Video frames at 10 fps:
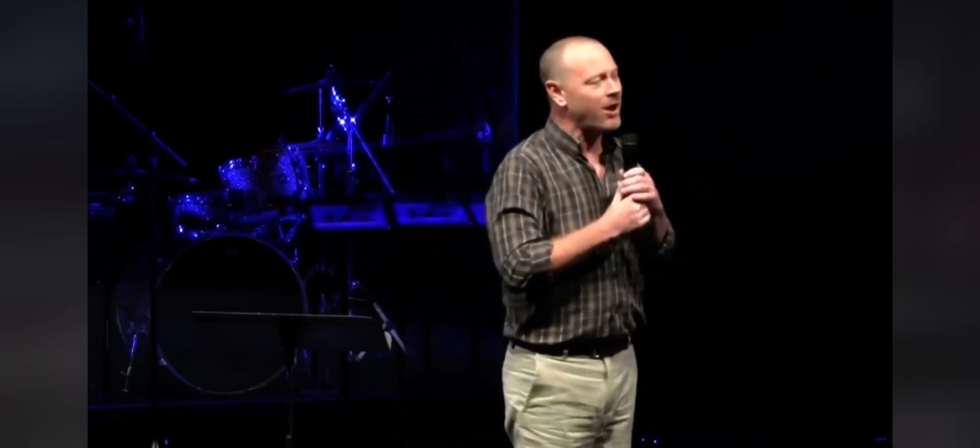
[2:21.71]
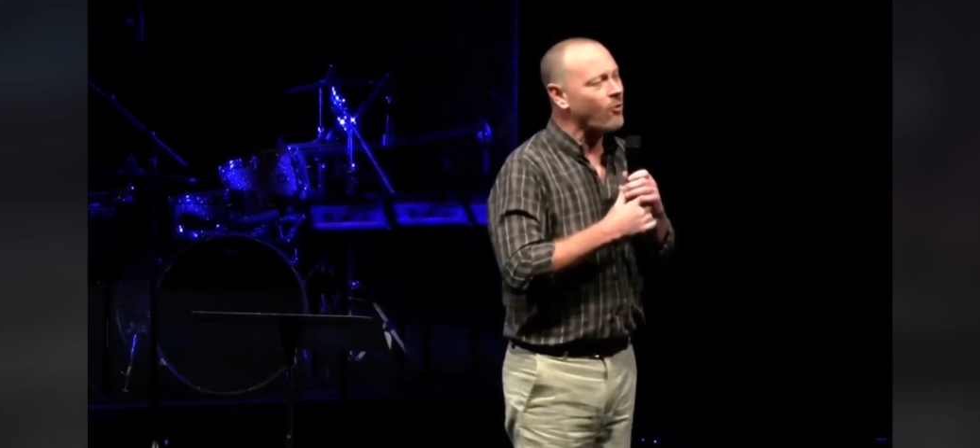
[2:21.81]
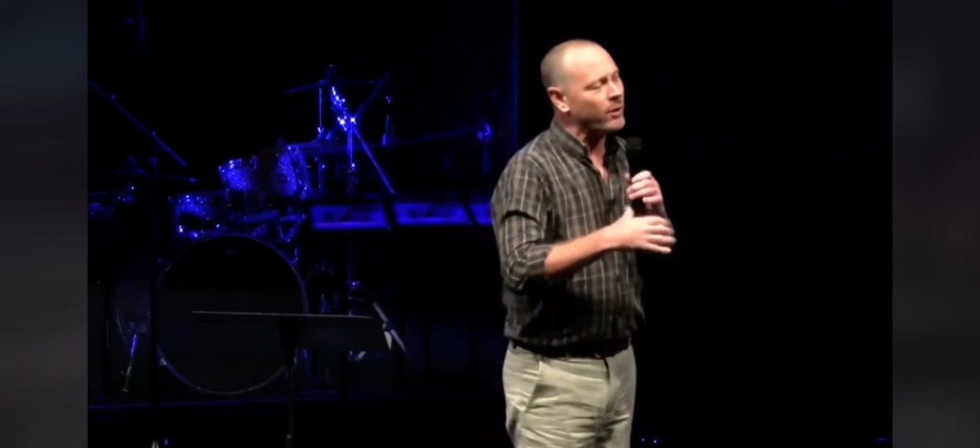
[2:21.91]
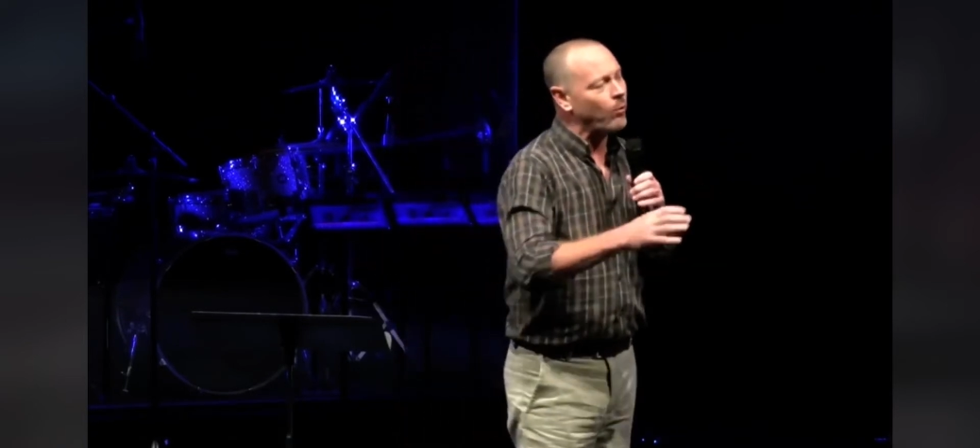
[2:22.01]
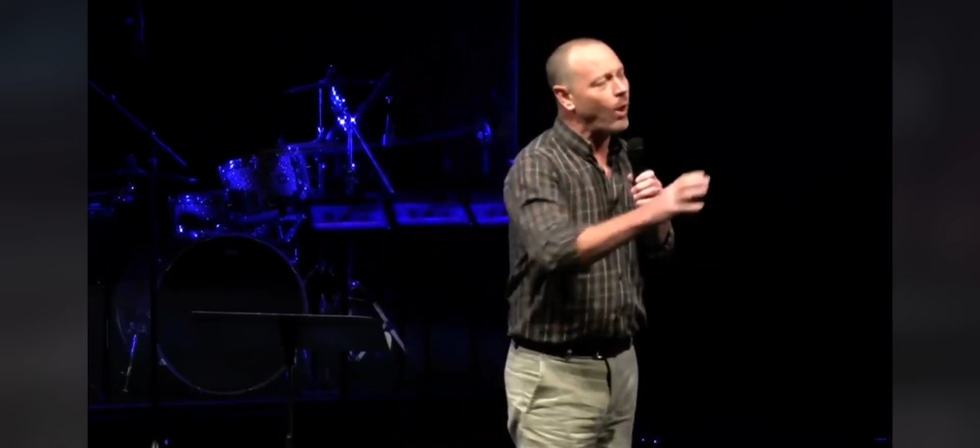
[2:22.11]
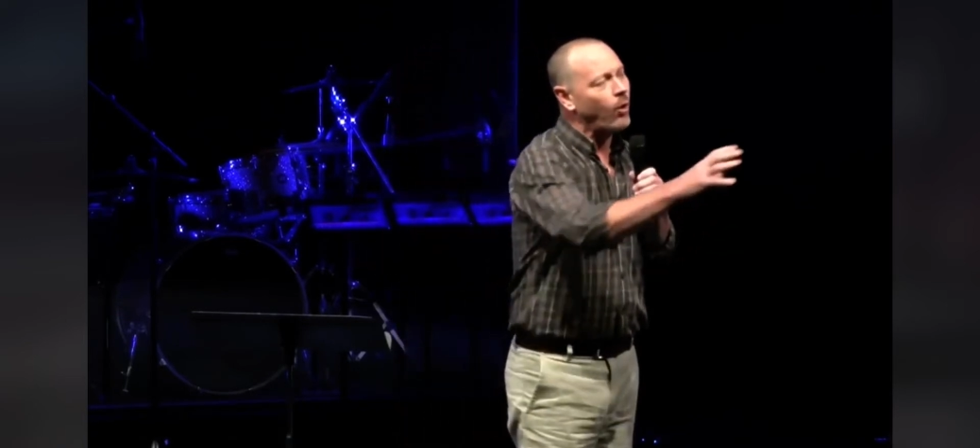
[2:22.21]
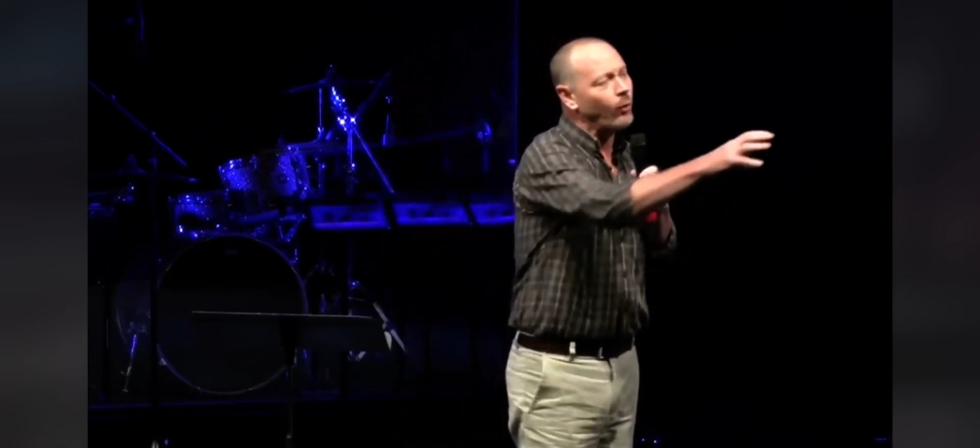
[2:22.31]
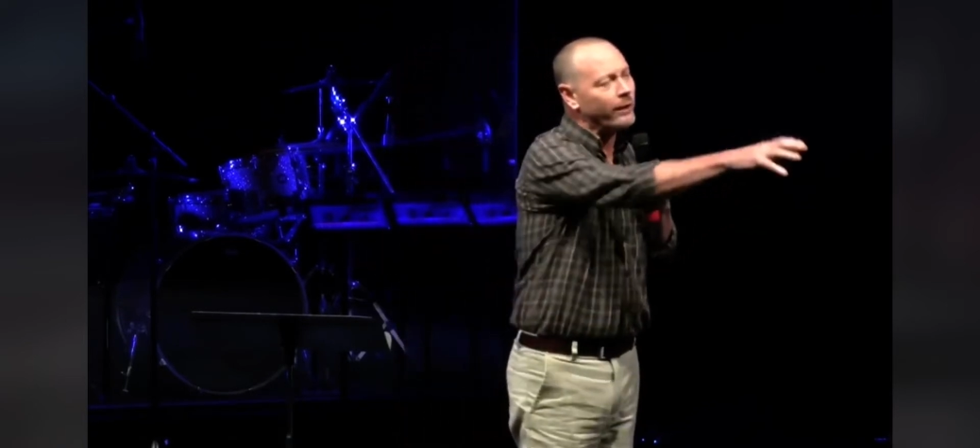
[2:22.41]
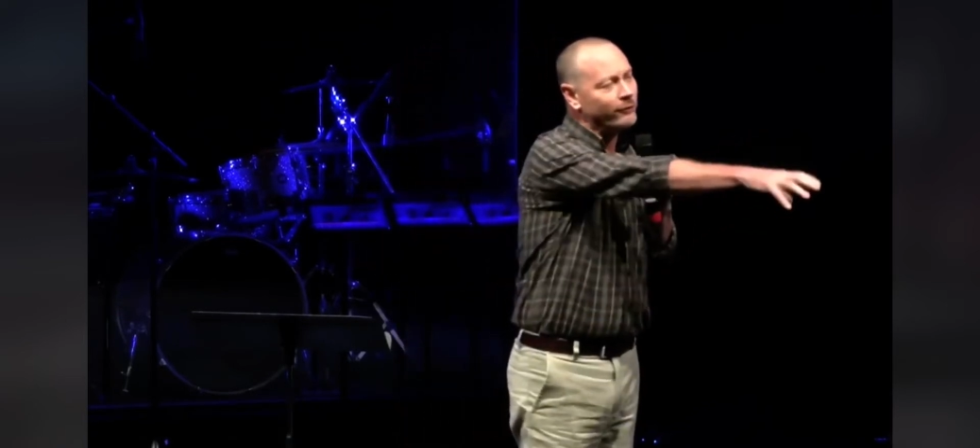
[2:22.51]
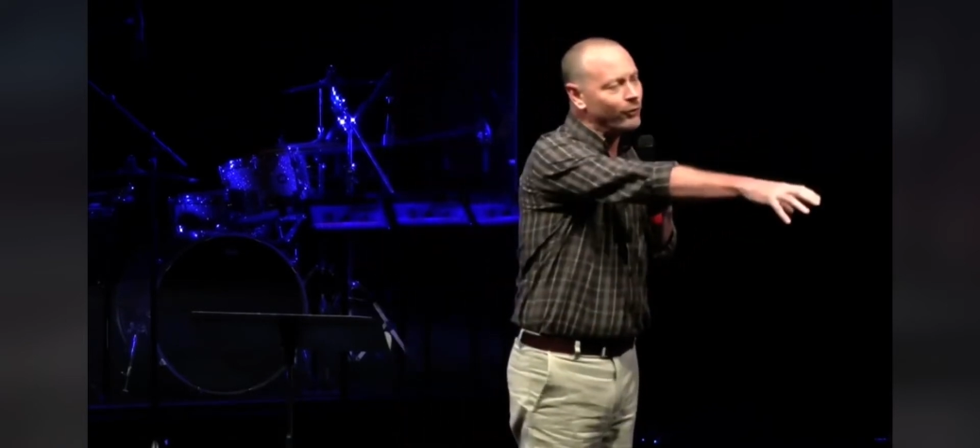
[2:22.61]
only what
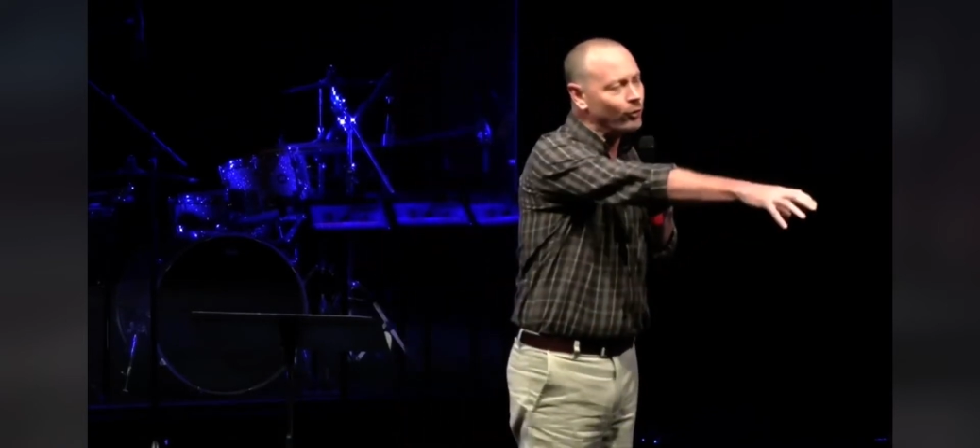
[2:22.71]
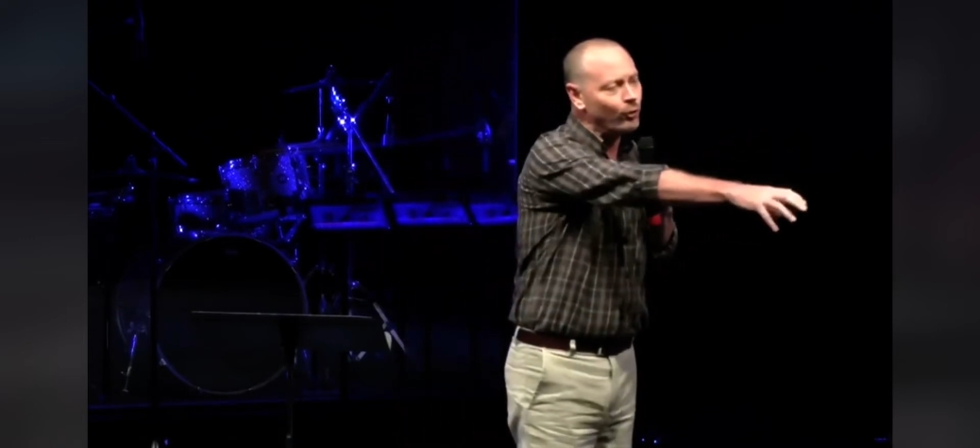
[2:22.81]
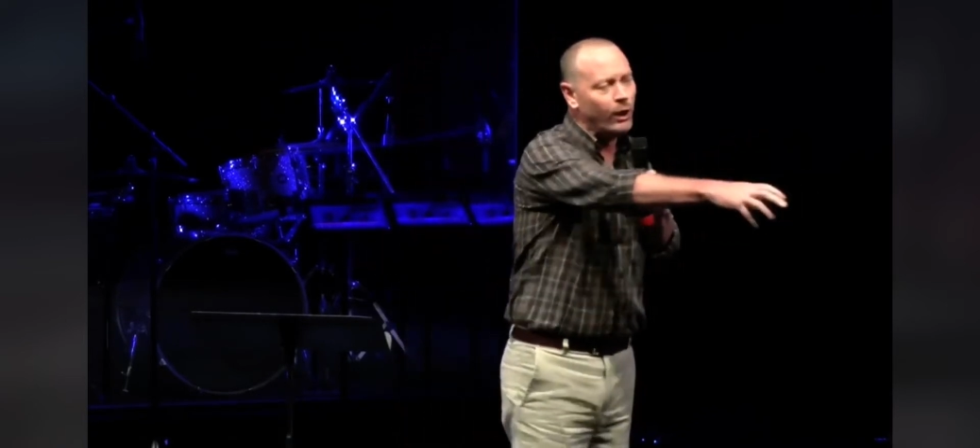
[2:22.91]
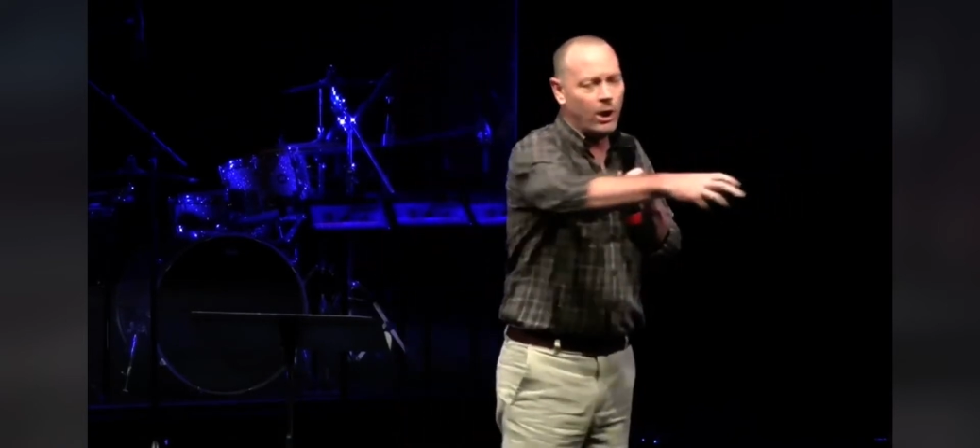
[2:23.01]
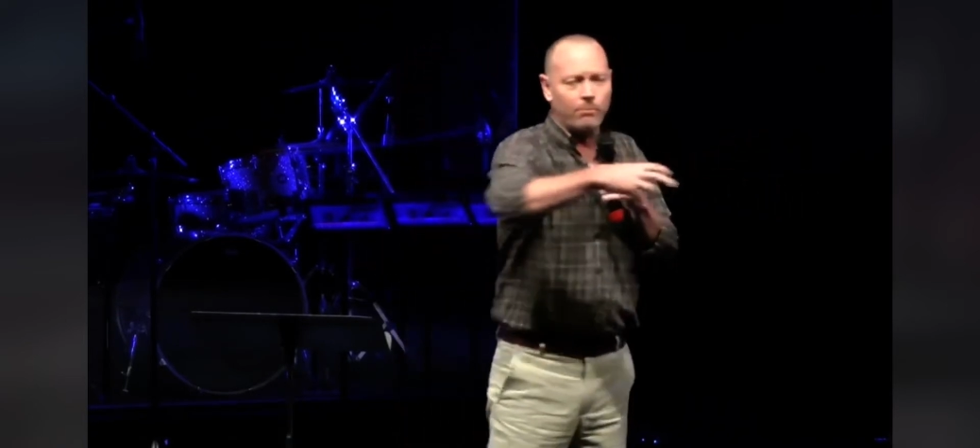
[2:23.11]
we do,